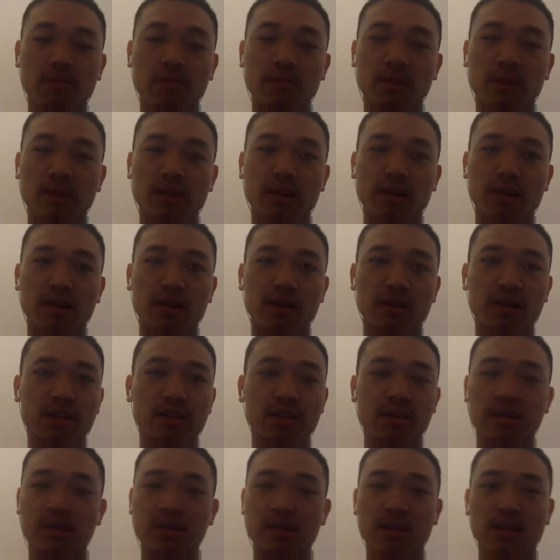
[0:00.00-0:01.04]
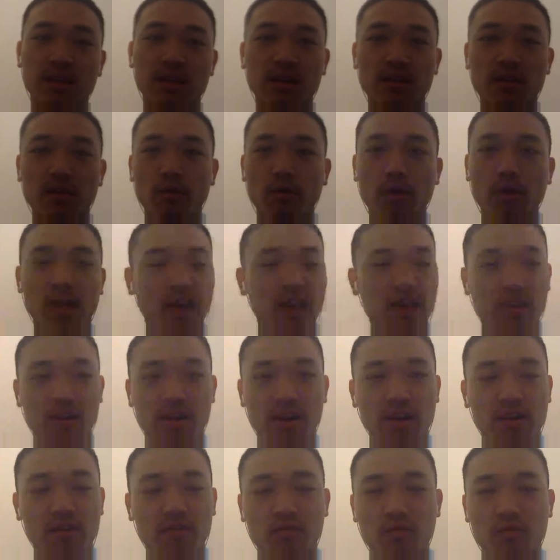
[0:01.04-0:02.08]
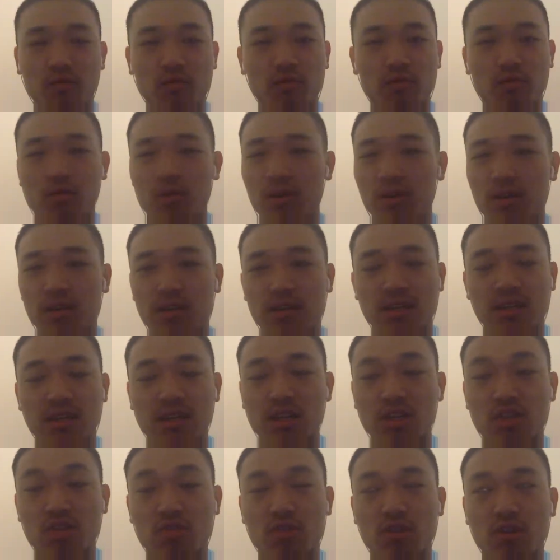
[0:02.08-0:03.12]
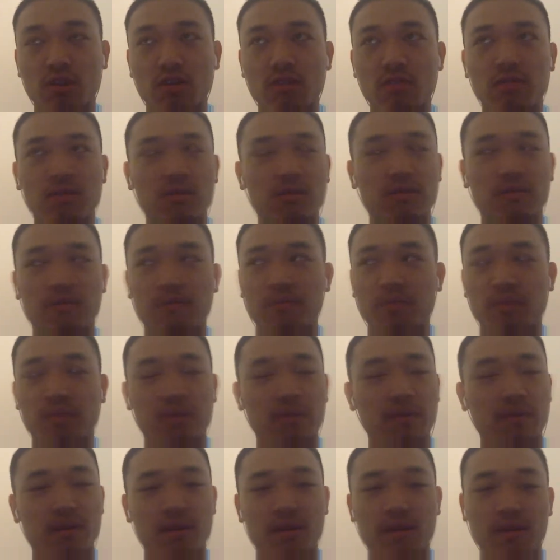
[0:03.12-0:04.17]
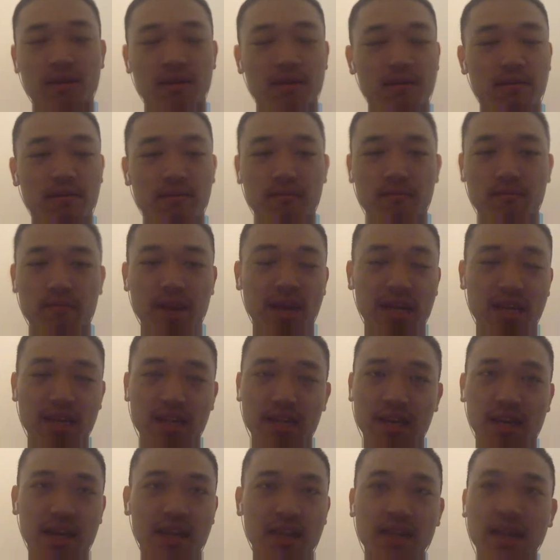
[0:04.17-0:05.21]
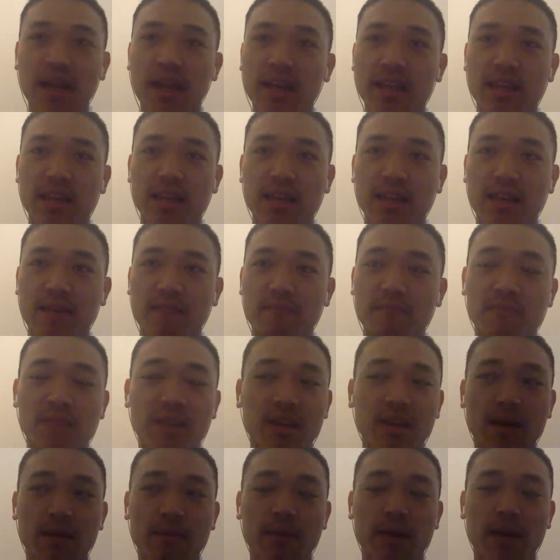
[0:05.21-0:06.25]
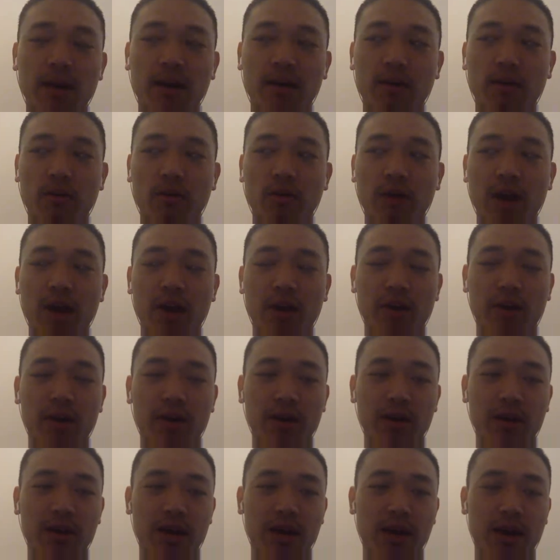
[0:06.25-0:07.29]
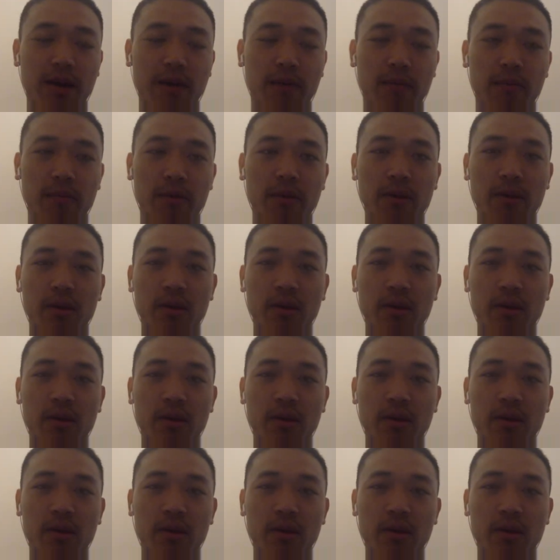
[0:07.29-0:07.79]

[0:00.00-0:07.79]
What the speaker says: Because what I thought was a struggle back then, and then I'm thinking about how I am